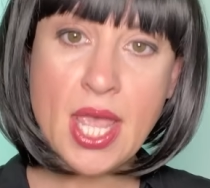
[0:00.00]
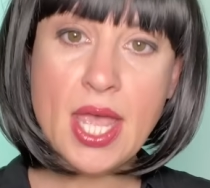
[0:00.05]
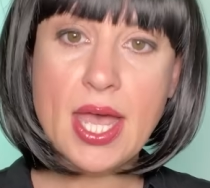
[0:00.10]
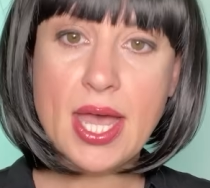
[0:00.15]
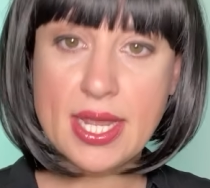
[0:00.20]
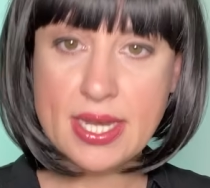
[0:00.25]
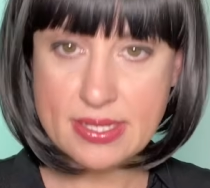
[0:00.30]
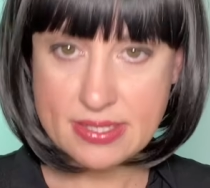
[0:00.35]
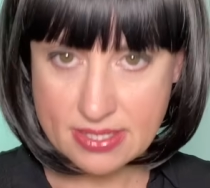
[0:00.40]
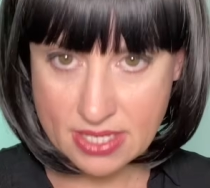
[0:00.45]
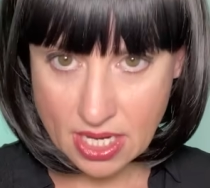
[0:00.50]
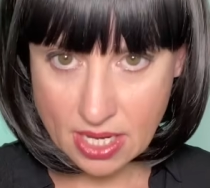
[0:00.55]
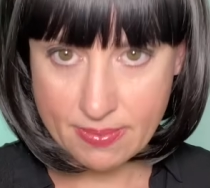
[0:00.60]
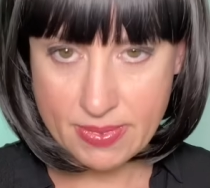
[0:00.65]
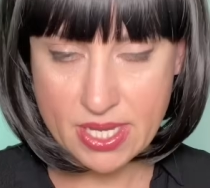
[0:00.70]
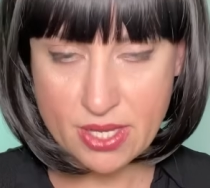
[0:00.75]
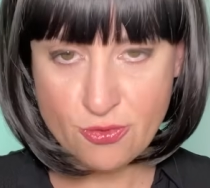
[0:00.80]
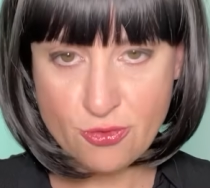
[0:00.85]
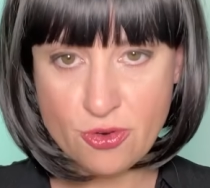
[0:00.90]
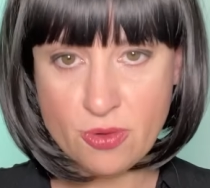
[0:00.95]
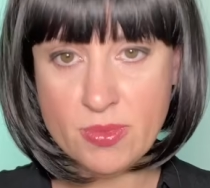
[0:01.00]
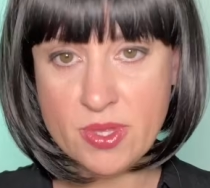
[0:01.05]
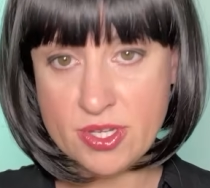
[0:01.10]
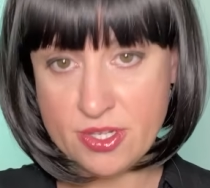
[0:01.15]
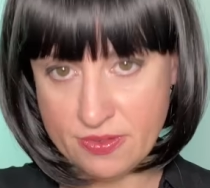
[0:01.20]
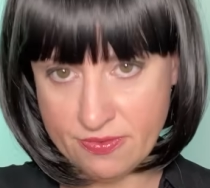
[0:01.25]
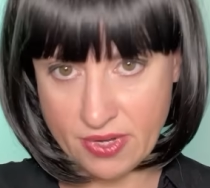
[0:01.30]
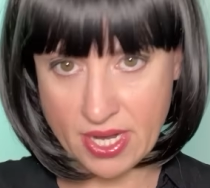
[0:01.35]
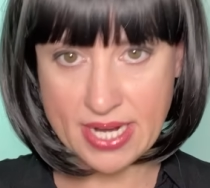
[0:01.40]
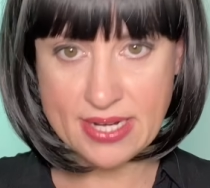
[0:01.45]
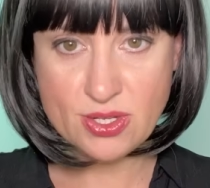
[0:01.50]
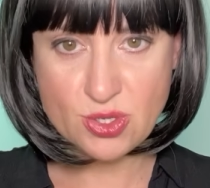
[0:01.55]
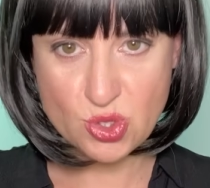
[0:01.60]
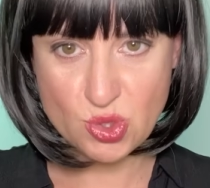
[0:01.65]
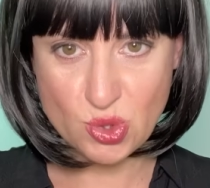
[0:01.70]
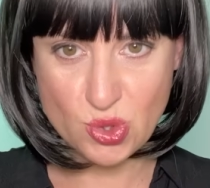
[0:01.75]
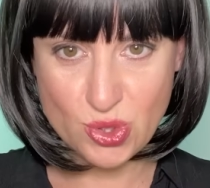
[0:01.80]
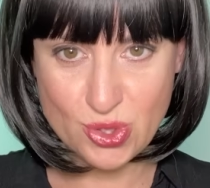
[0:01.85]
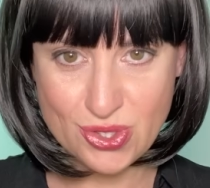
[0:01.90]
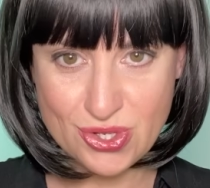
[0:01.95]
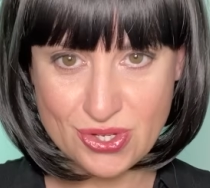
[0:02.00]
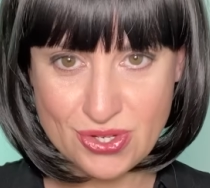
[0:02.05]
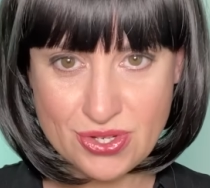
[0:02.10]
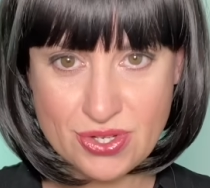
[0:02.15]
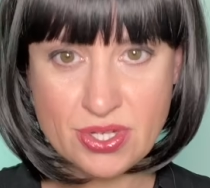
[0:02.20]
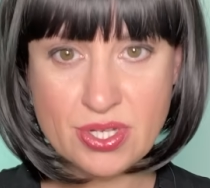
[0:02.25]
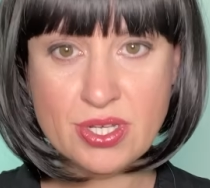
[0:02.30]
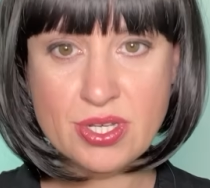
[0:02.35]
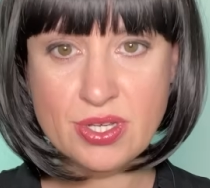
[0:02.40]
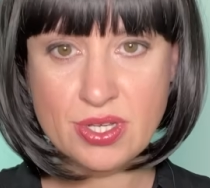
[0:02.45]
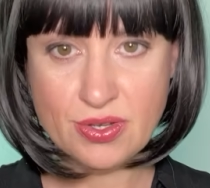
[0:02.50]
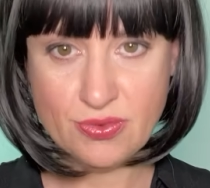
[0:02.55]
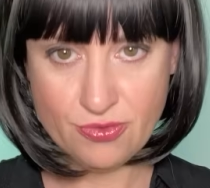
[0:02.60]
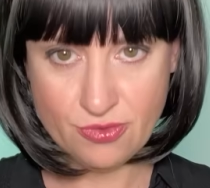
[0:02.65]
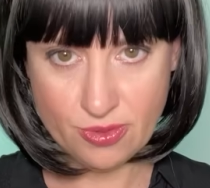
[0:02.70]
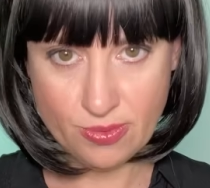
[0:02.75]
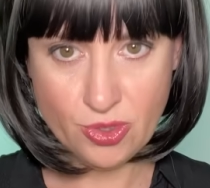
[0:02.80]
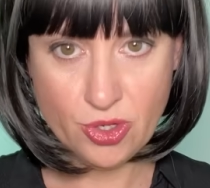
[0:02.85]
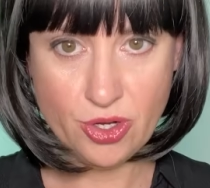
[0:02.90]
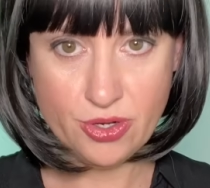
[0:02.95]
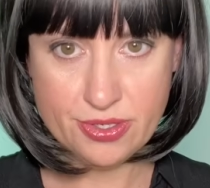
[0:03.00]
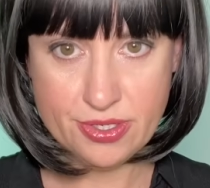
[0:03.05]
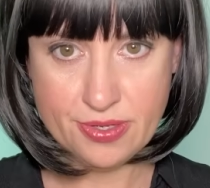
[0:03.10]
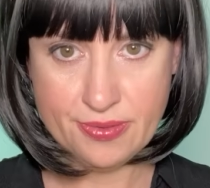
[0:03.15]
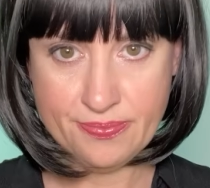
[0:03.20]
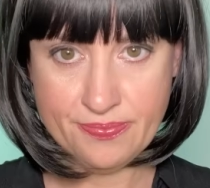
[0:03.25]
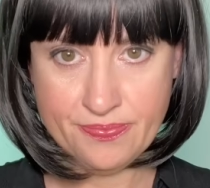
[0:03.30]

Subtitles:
and it's coming from the divine source, from God.